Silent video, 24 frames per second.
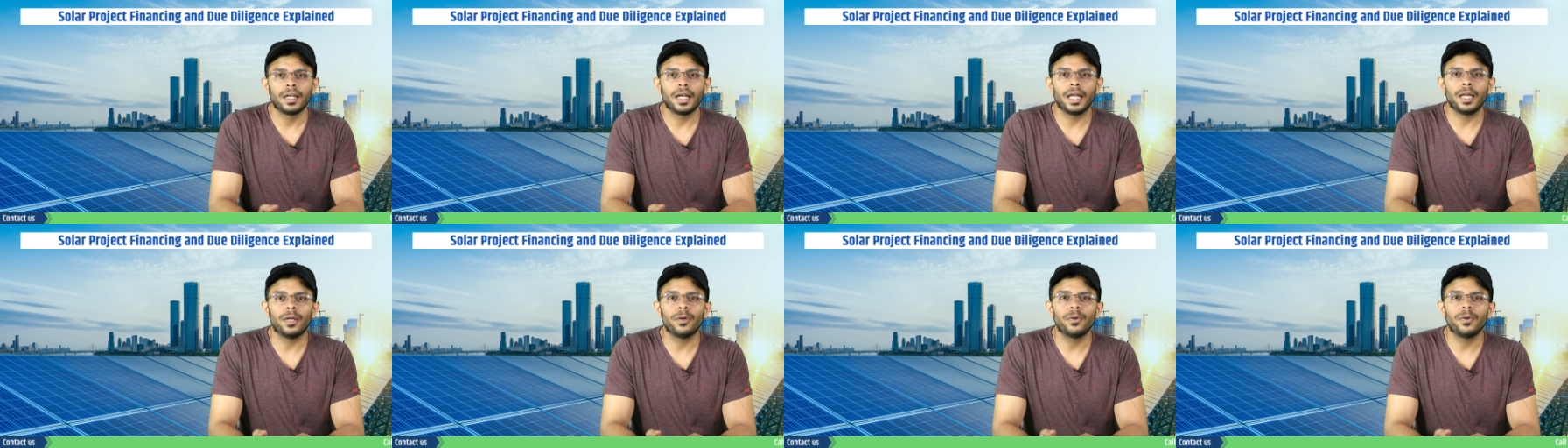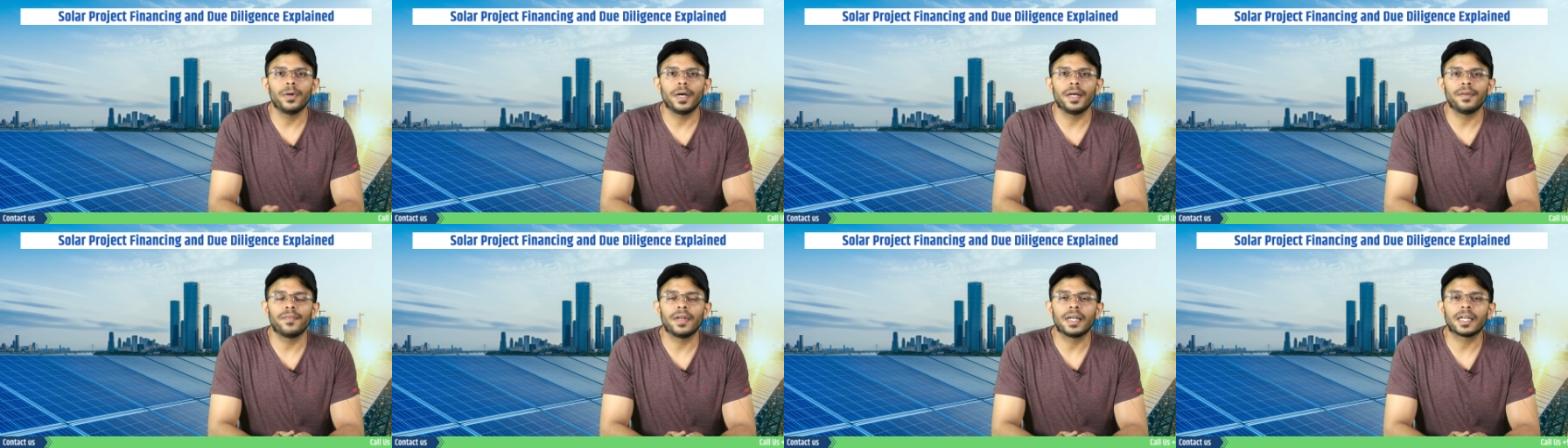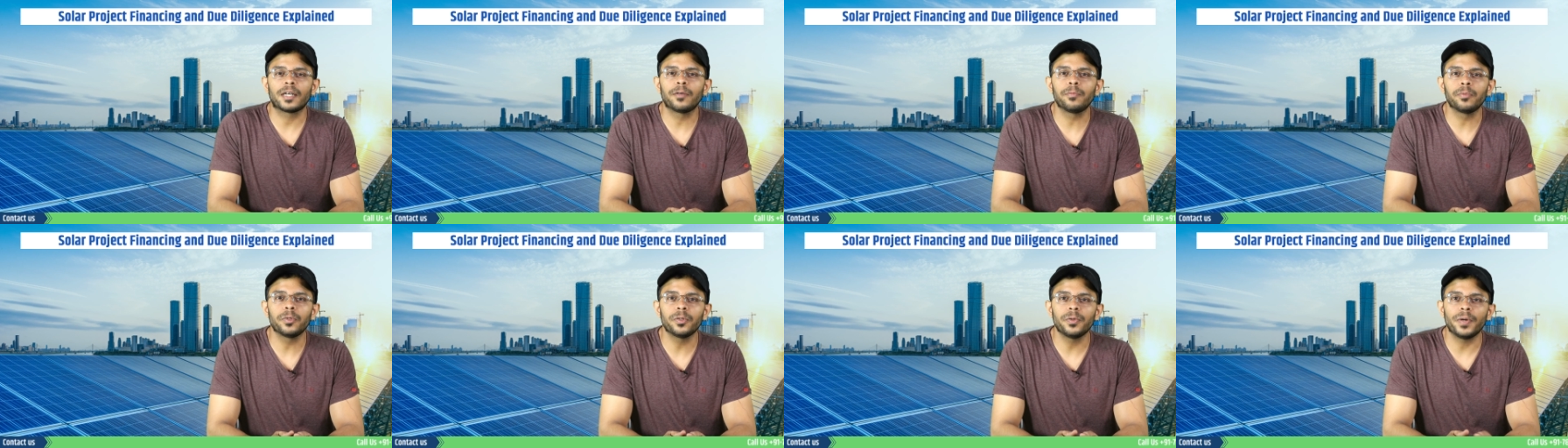Hello and
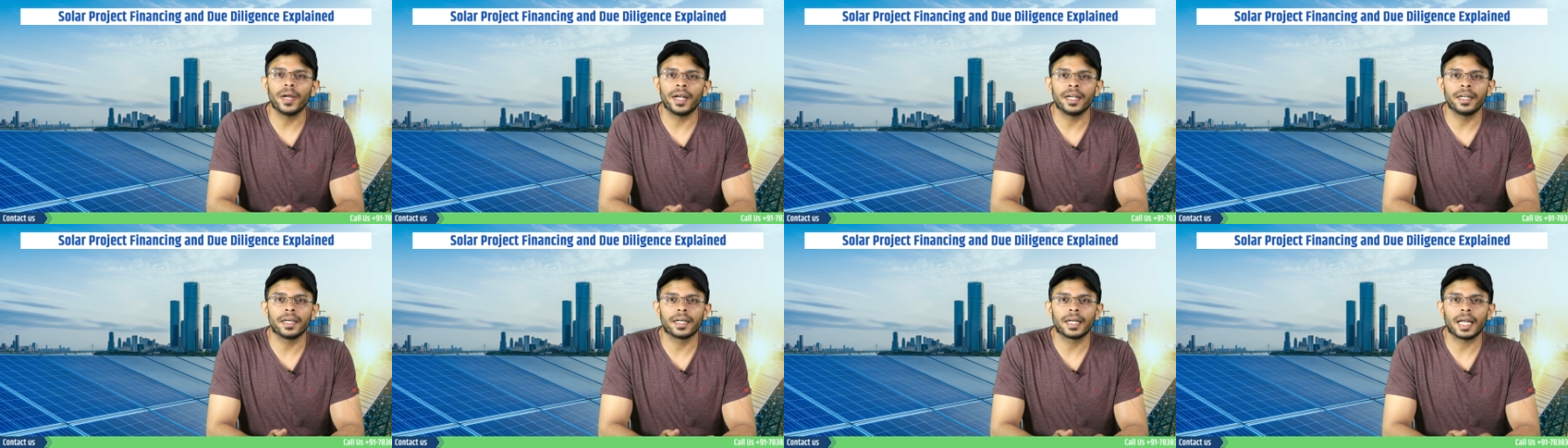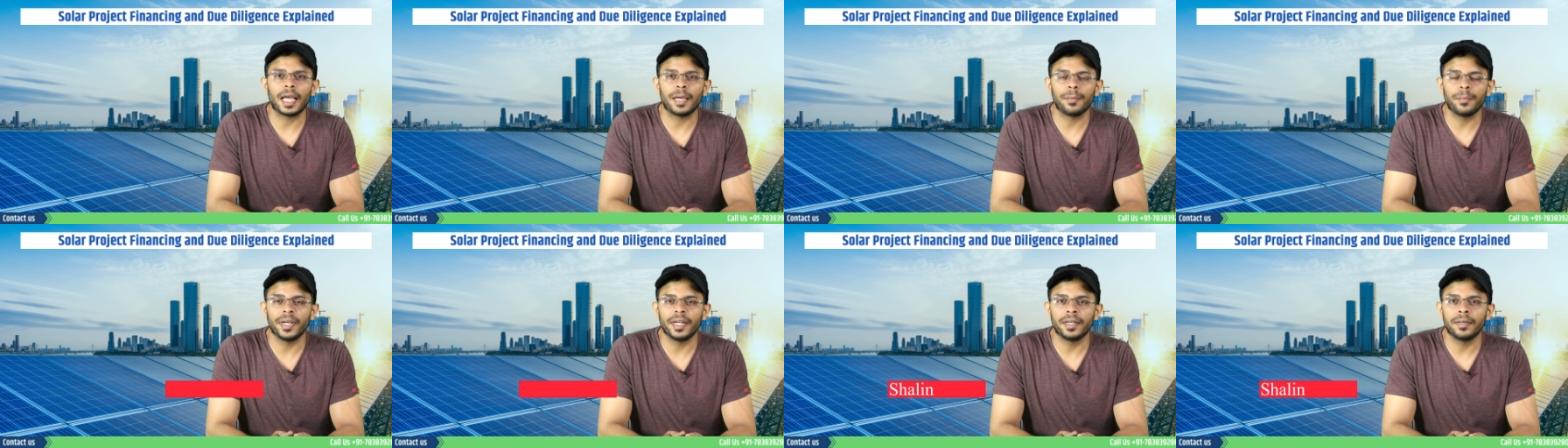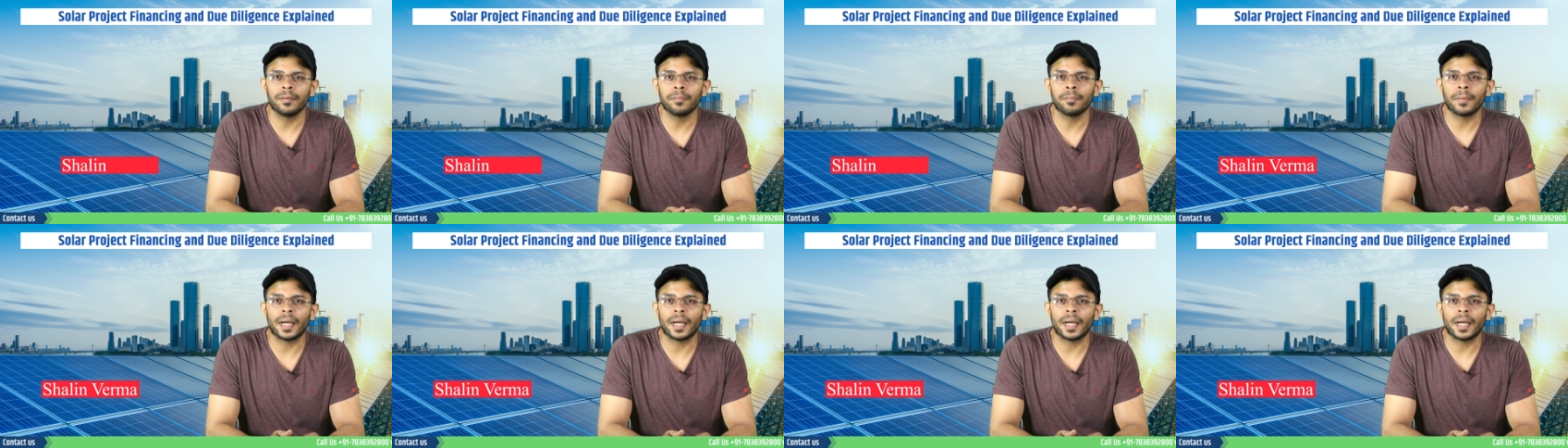welcome to EnterClimate.